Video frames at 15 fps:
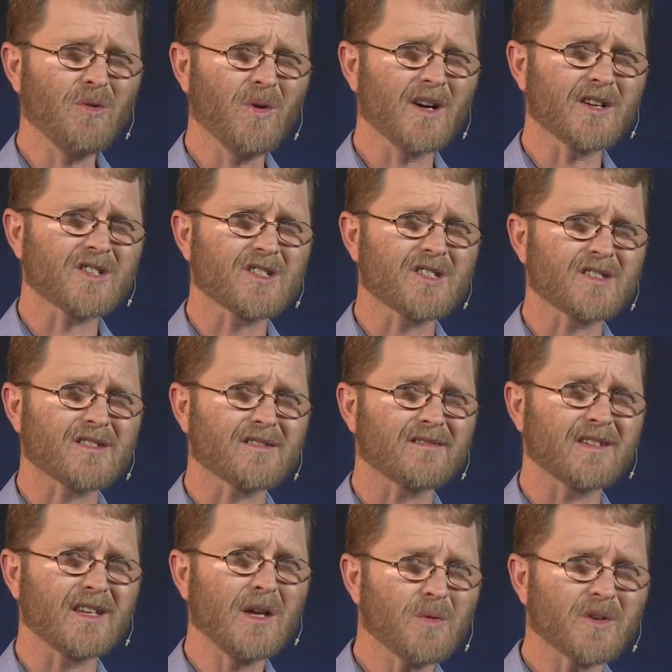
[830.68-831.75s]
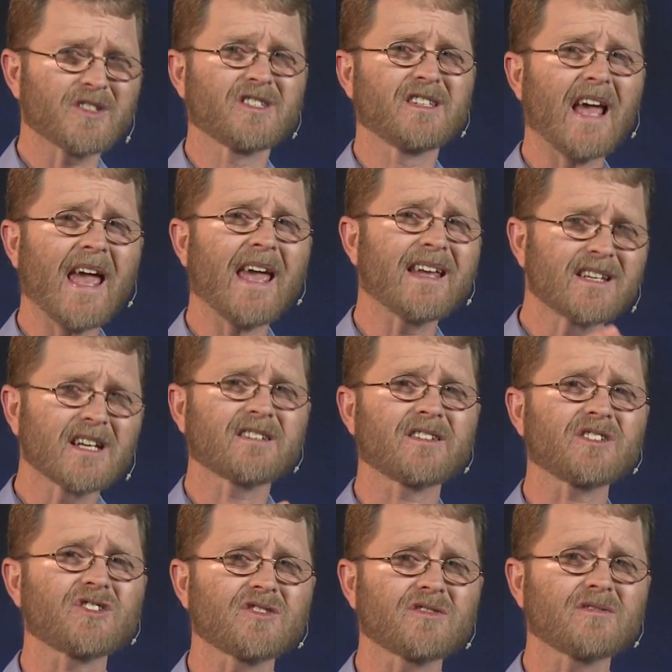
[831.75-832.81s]
was there. He
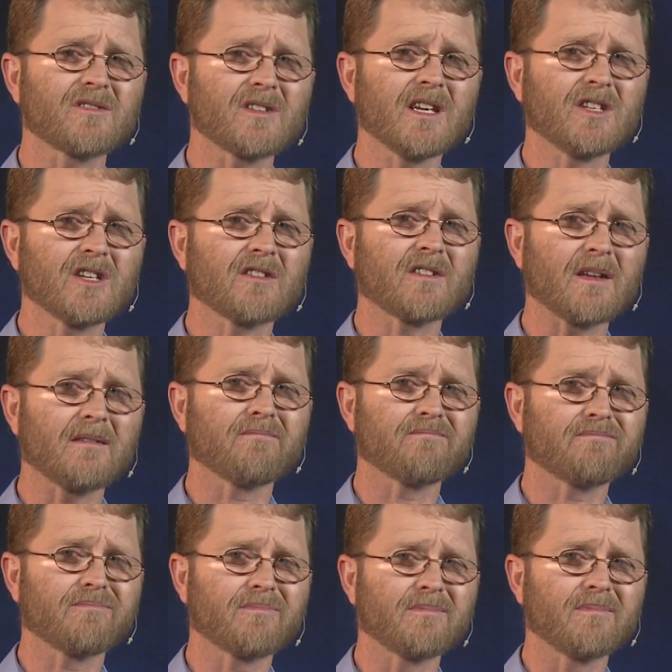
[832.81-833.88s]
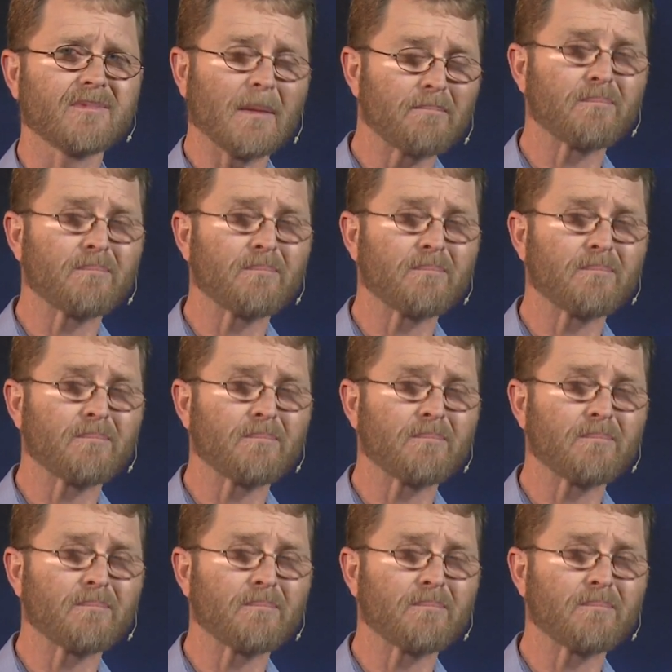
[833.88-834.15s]
did the